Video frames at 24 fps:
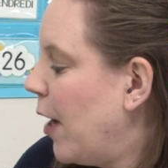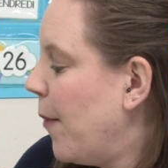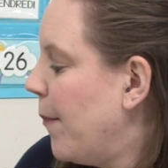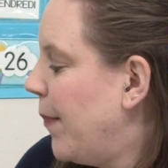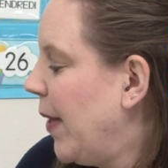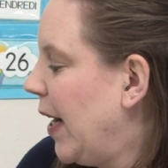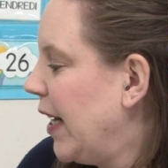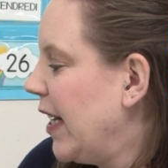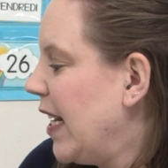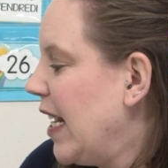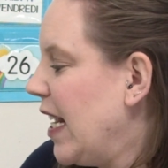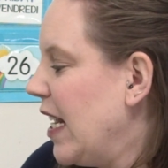
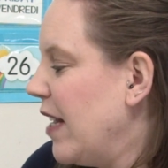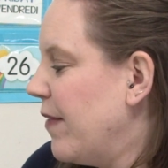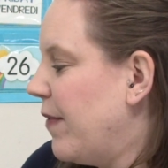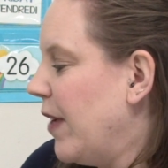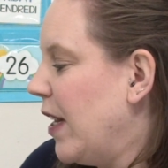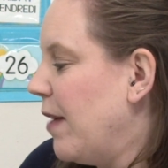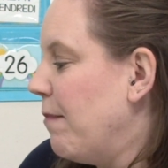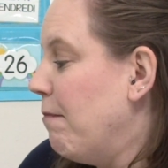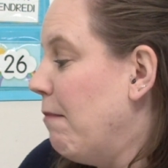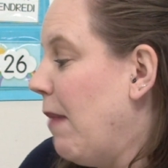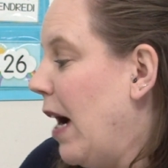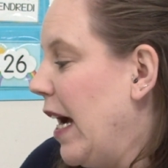But
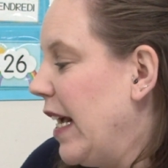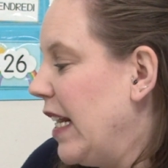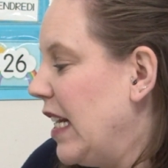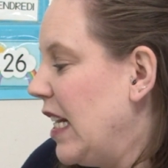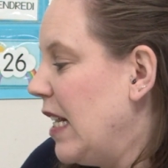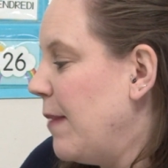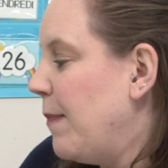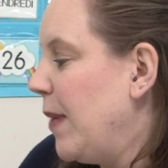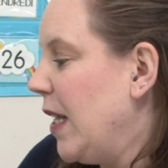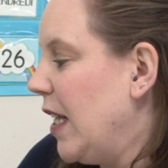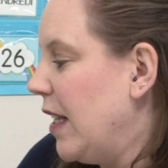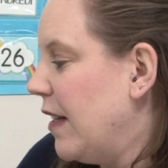even
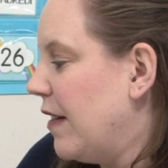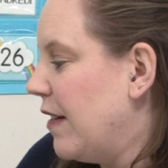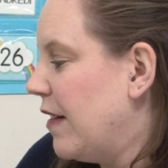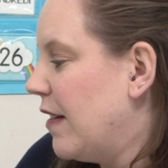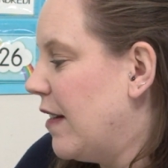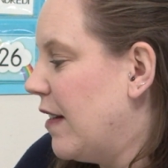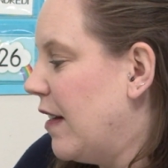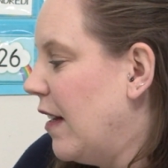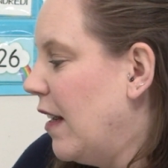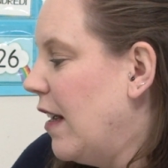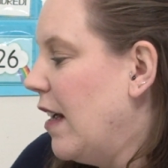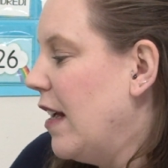mighty
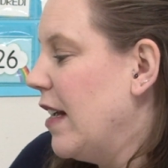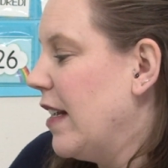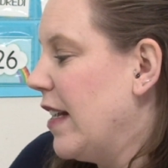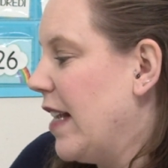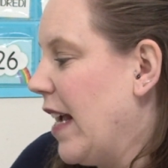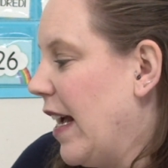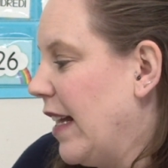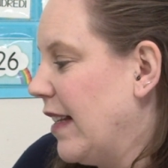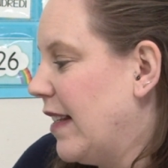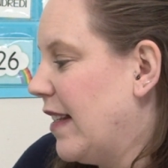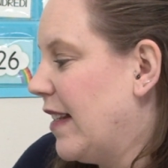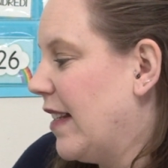beasts
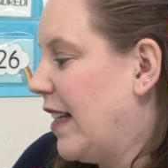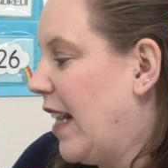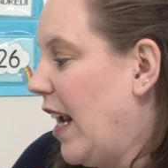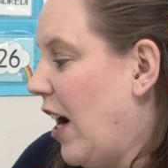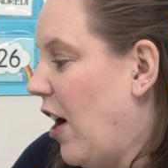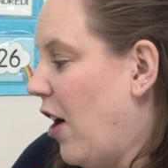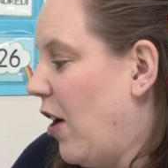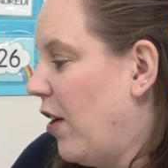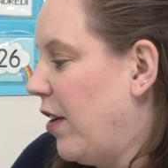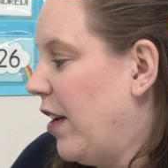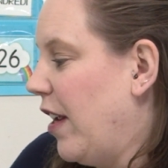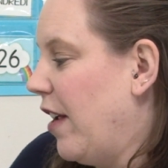get
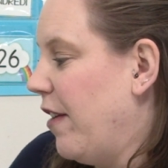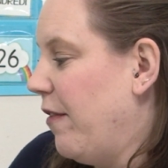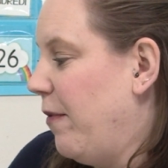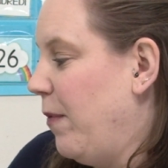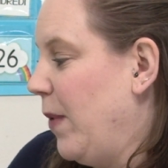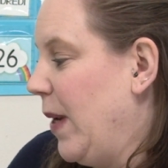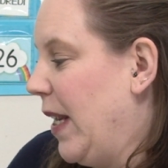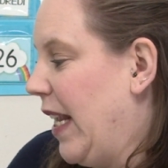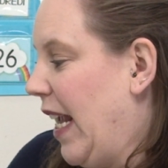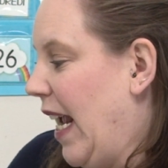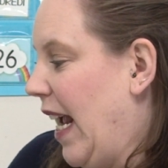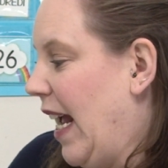scared if
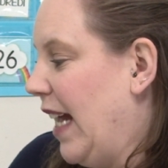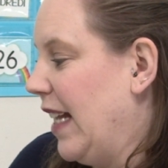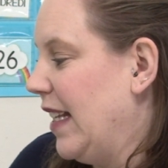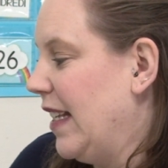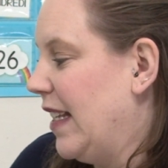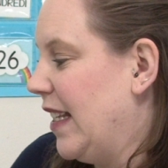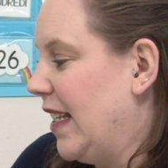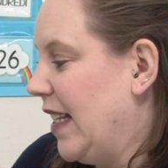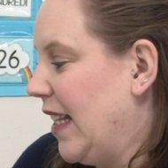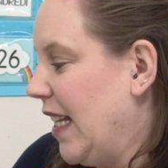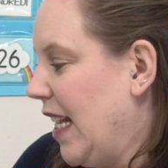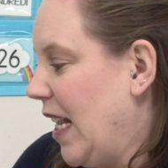we can't
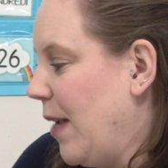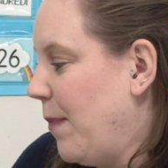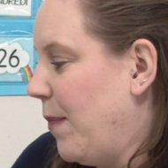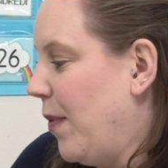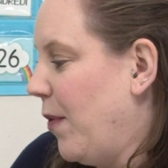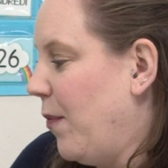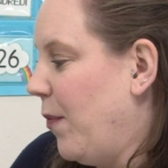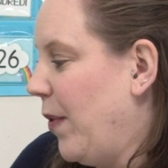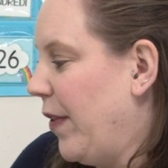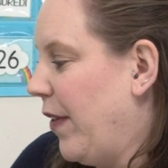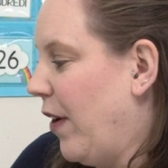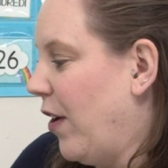sleep
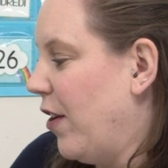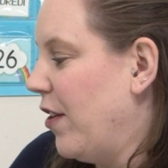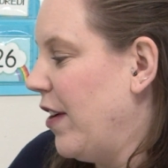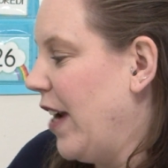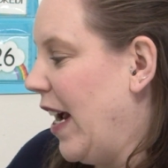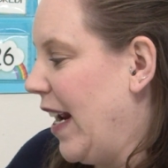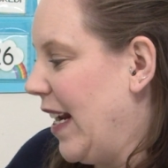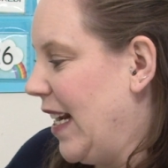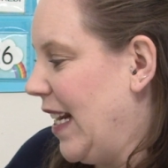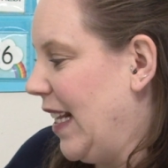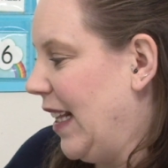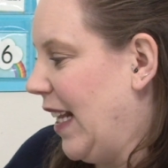with our
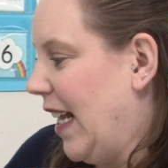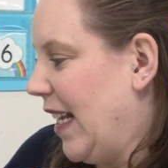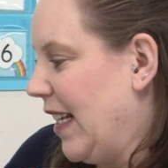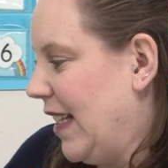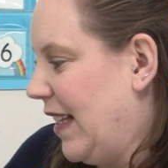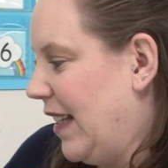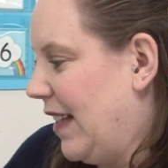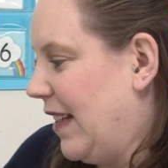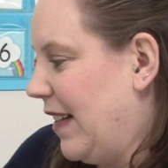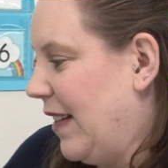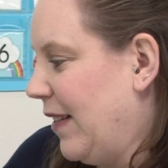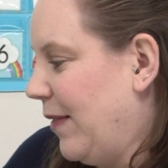nighty
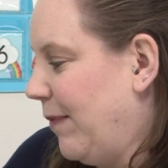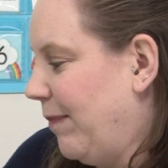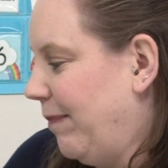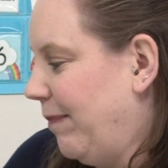lights.